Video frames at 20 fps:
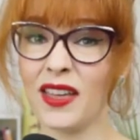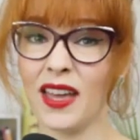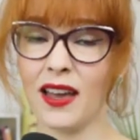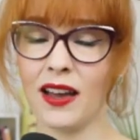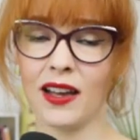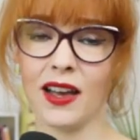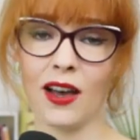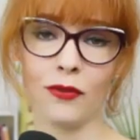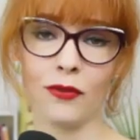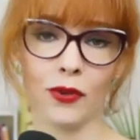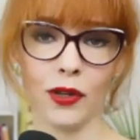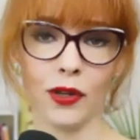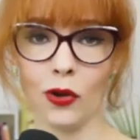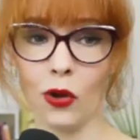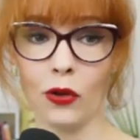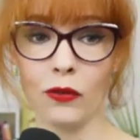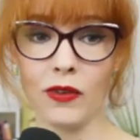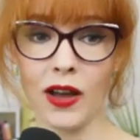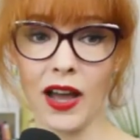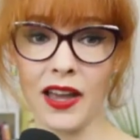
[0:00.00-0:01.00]
They are covering it all
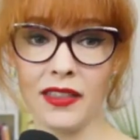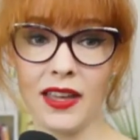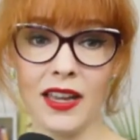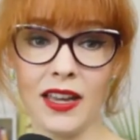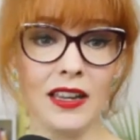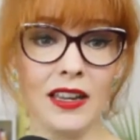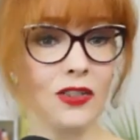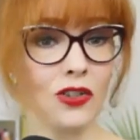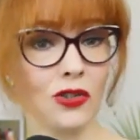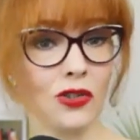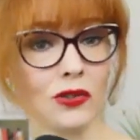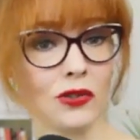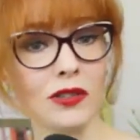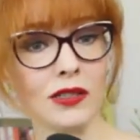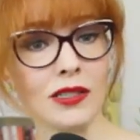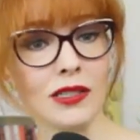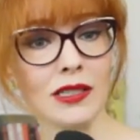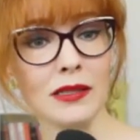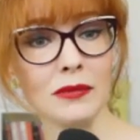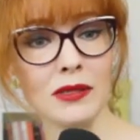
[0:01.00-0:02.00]
via their
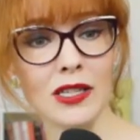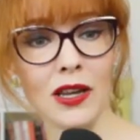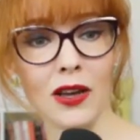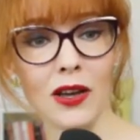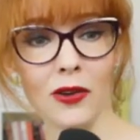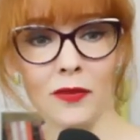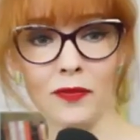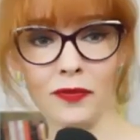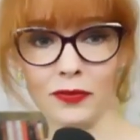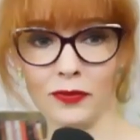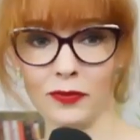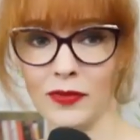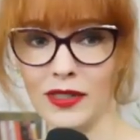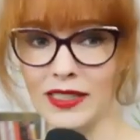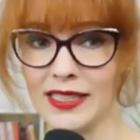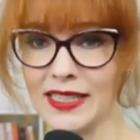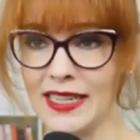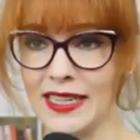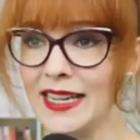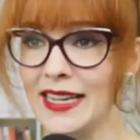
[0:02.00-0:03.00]
insurance. So we
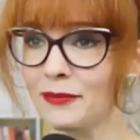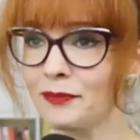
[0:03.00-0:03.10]
see.